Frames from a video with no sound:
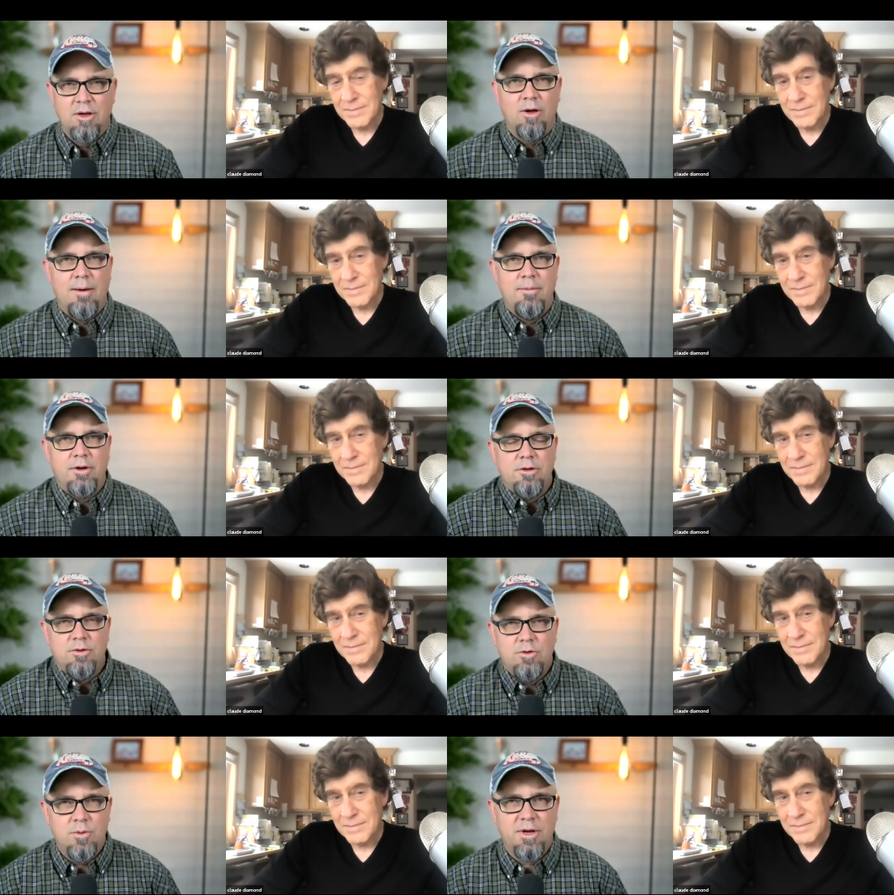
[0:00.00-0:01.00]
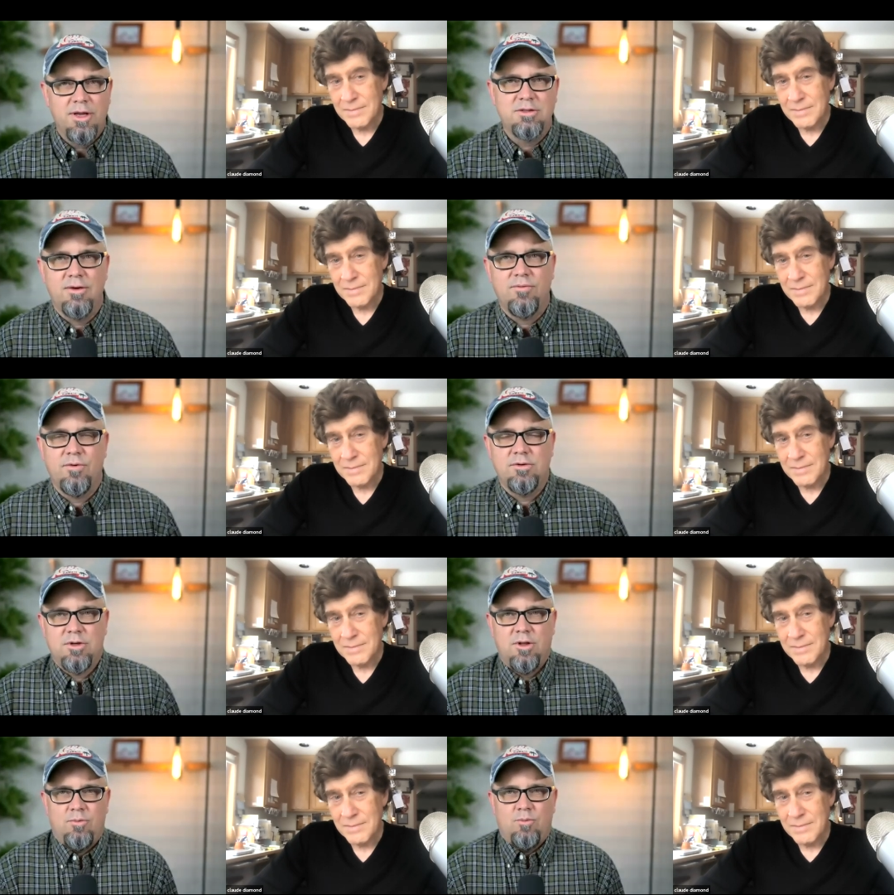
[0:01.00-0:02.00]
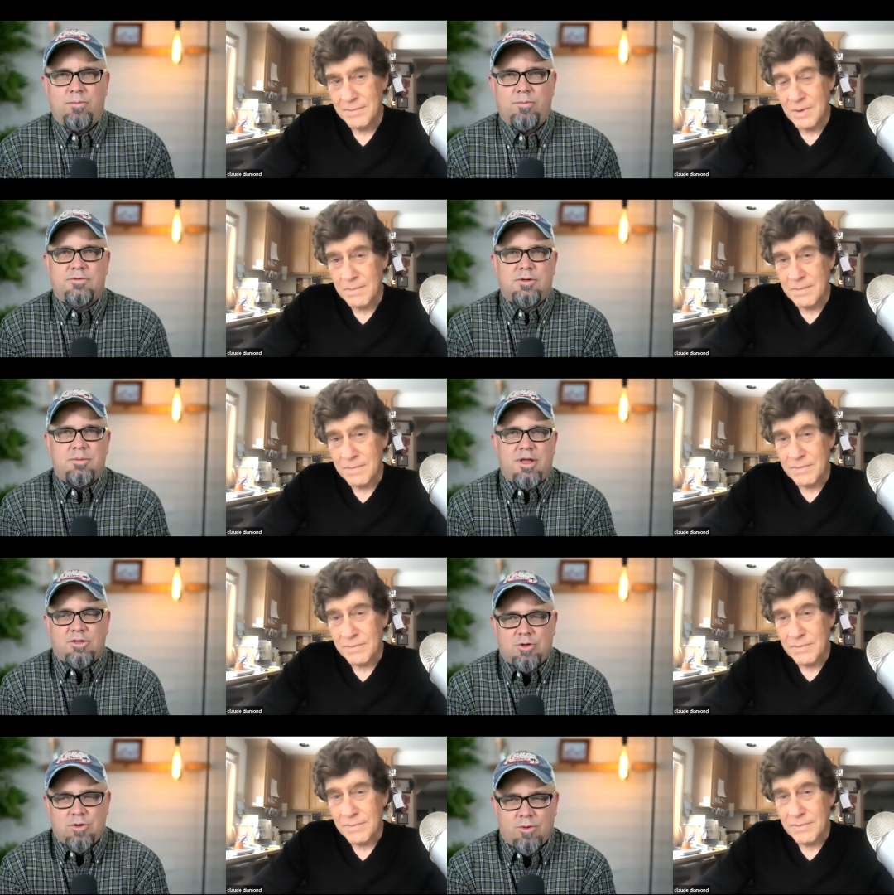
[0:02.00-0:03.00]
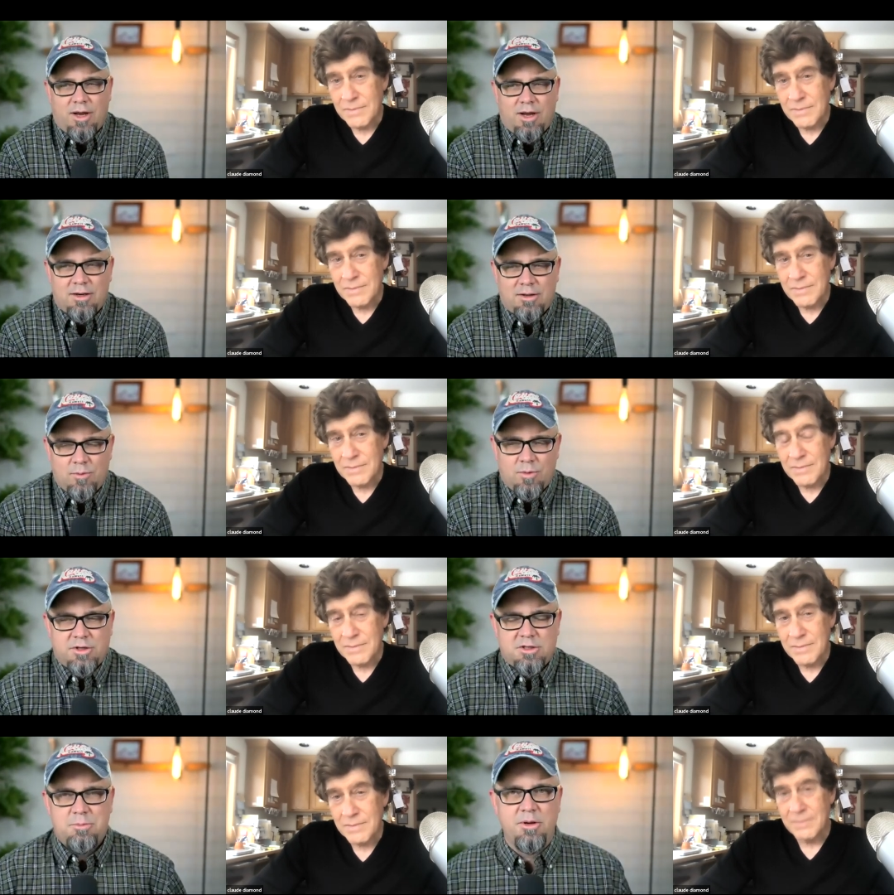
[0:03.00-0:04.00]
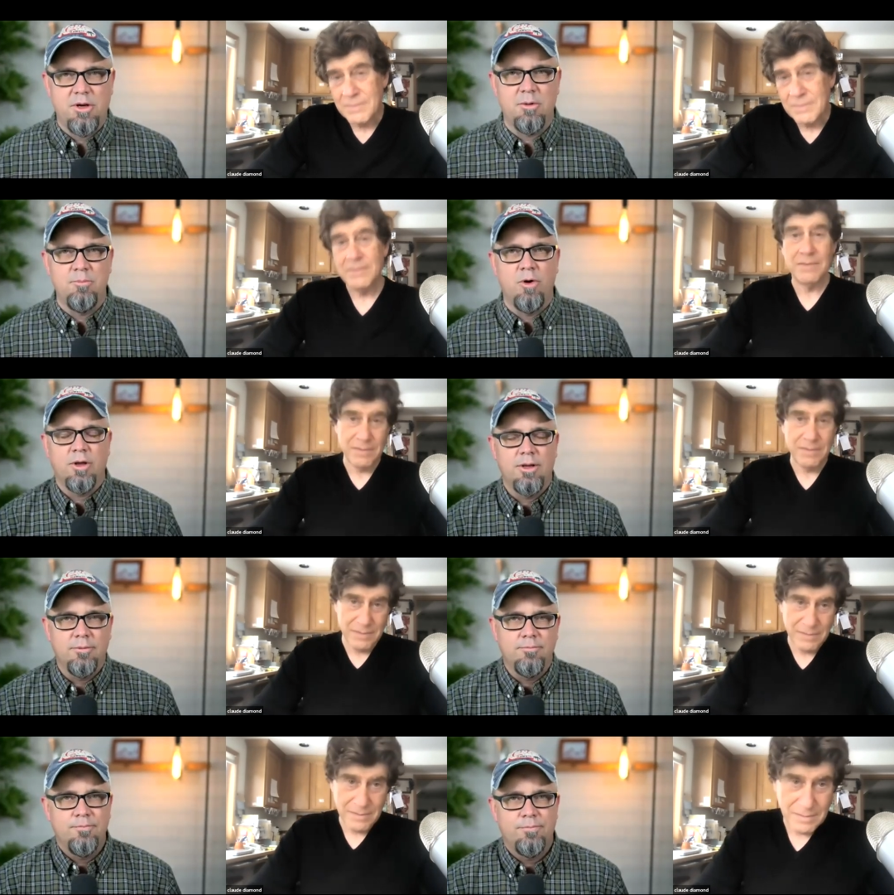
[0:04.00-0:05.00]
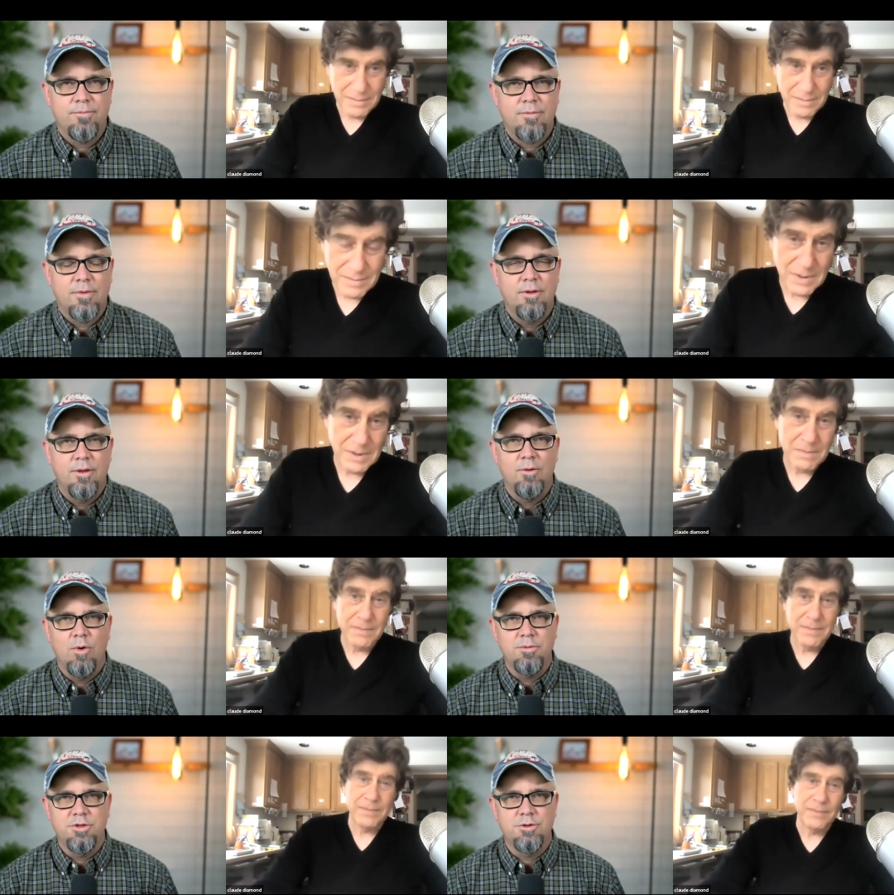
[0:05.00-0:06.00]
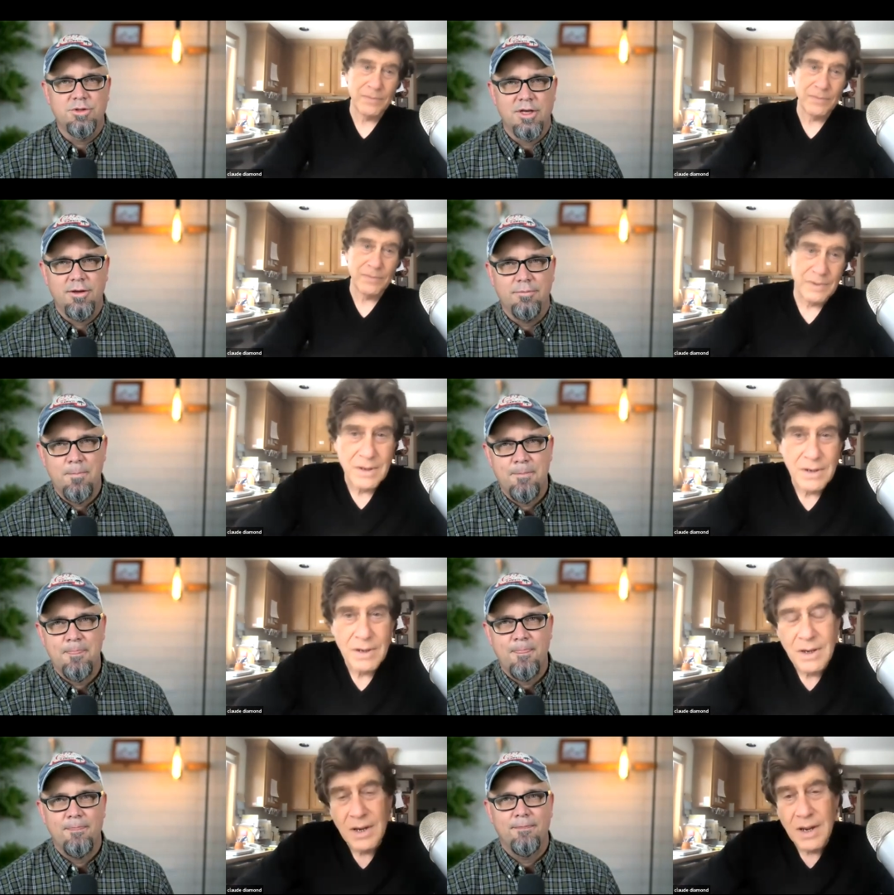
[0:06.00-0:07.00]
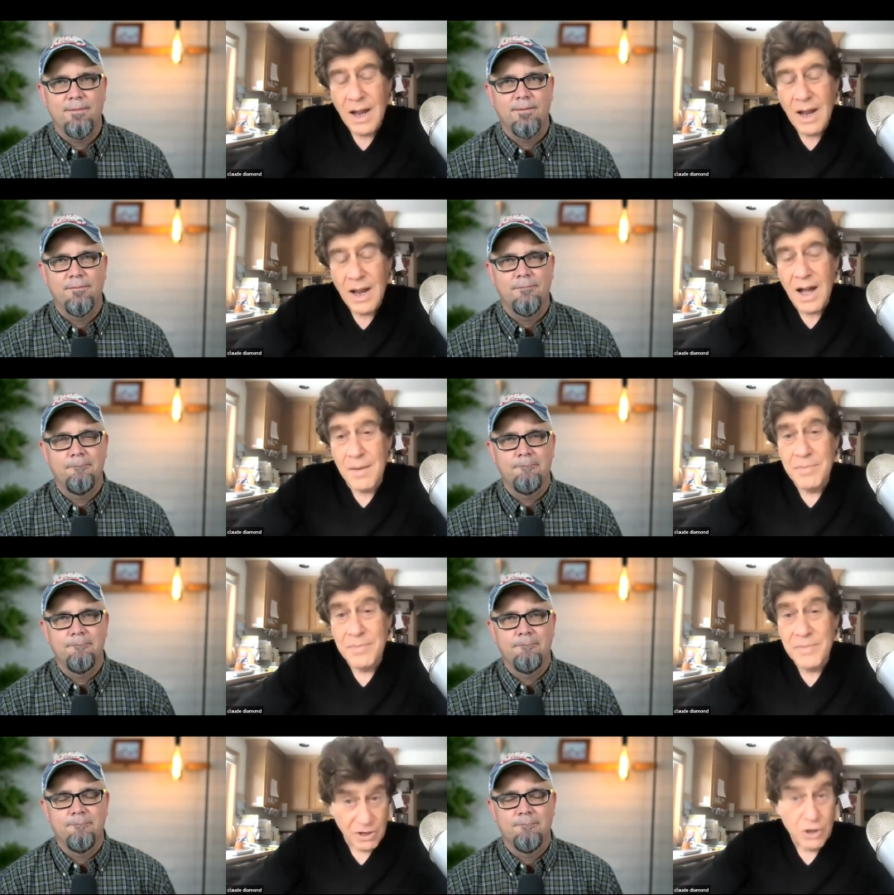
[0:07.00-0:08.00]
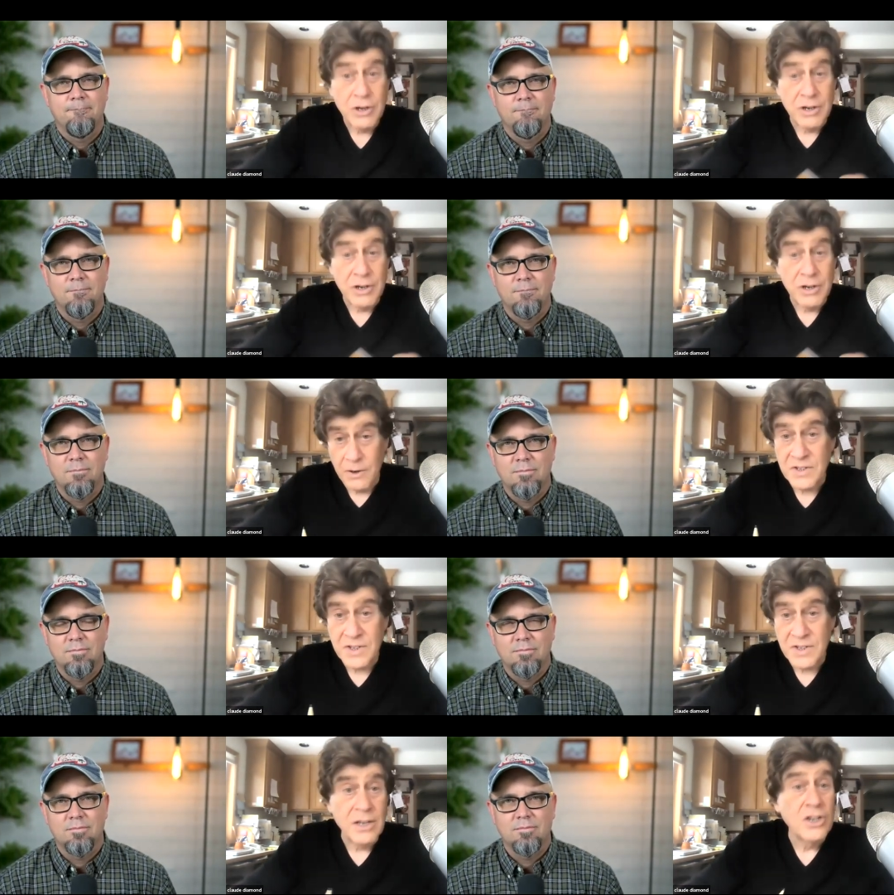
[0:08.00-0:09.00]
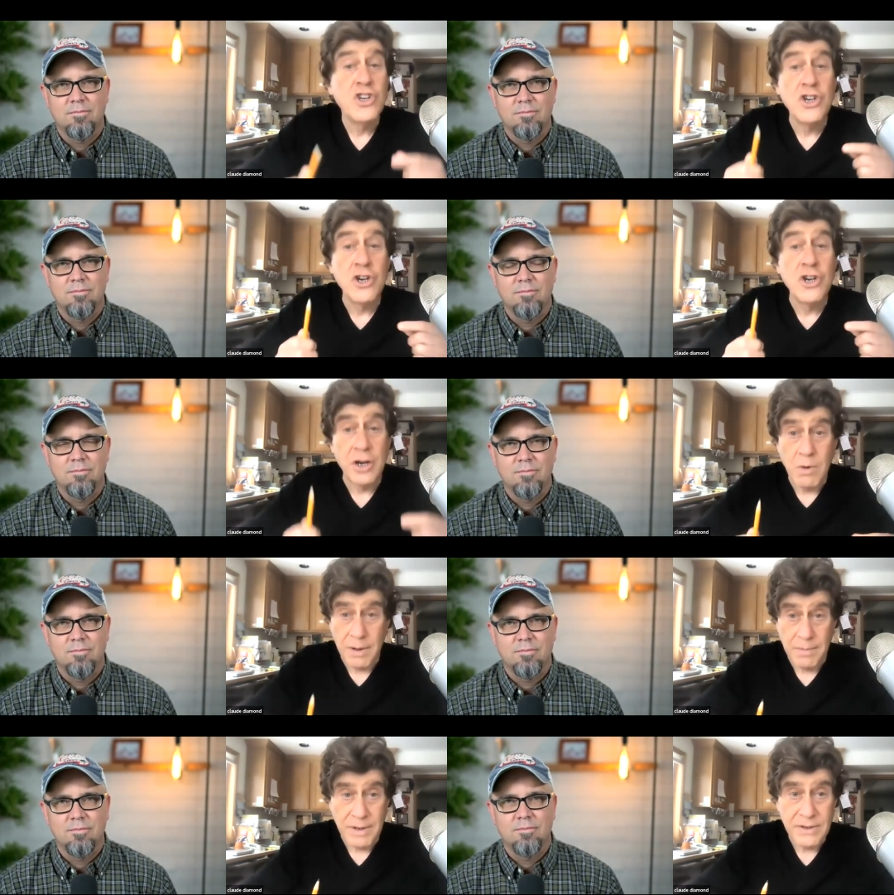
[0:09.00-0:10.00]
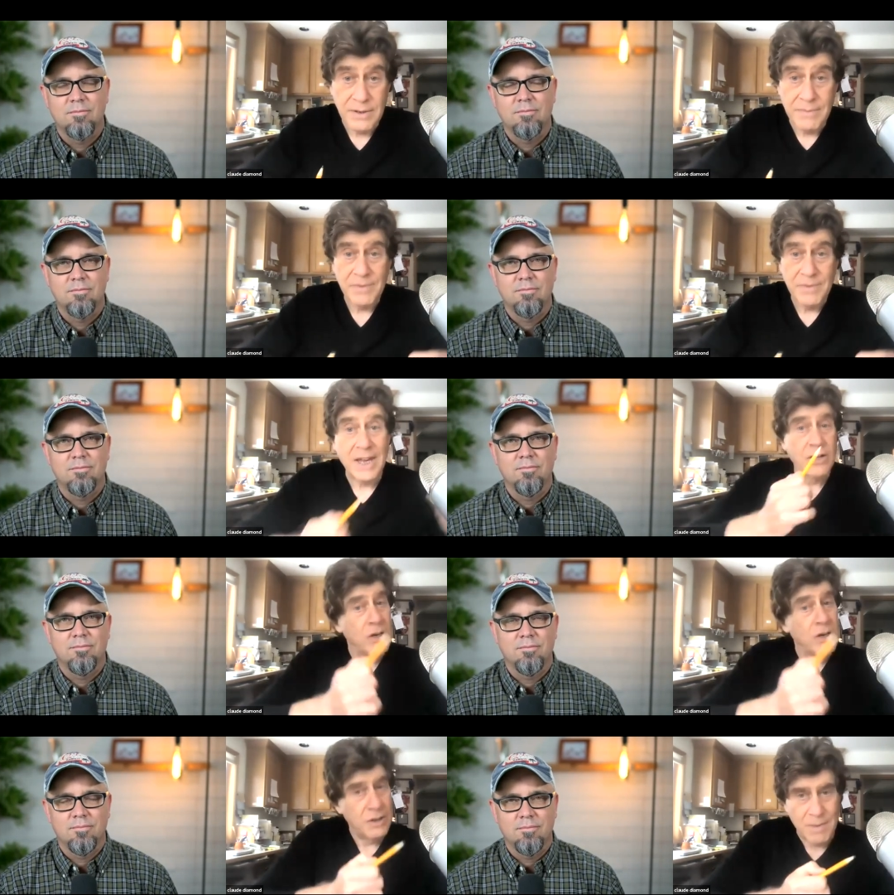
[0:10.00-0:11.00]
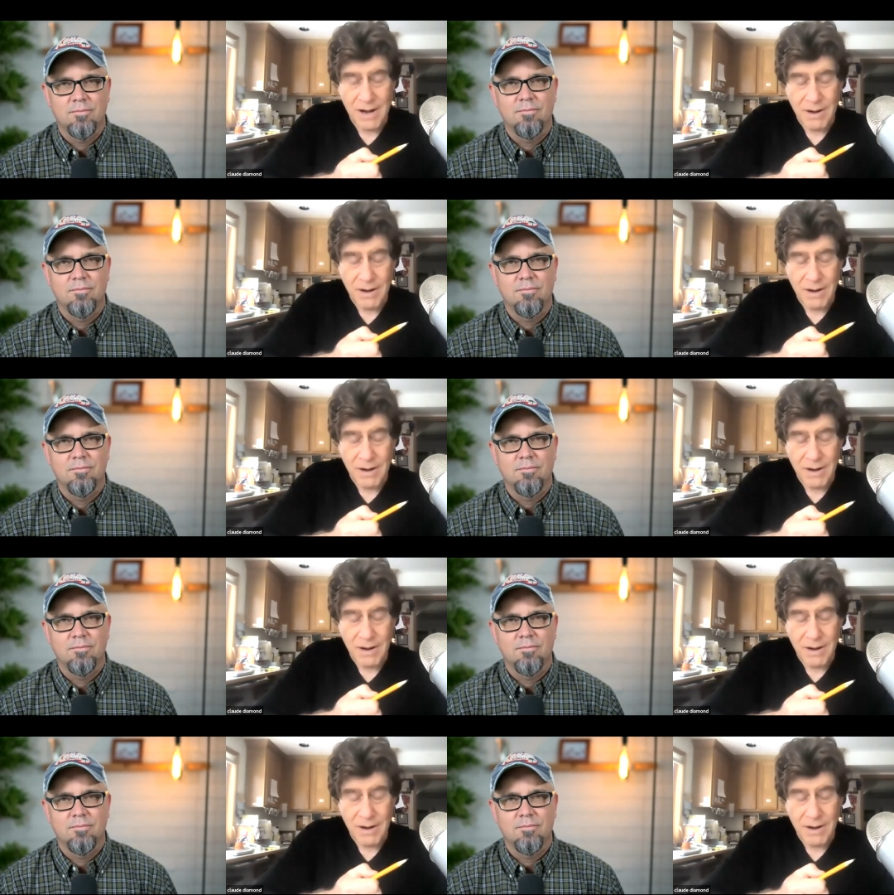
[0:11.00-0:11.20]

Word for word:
Speaker 1: how about, do you want to answer that first, Claude? What, if somebody had two grand and they wanted to spend it on marketing, what would you
Speaker 2: say? Um, good. First thing, good equipment. Get a good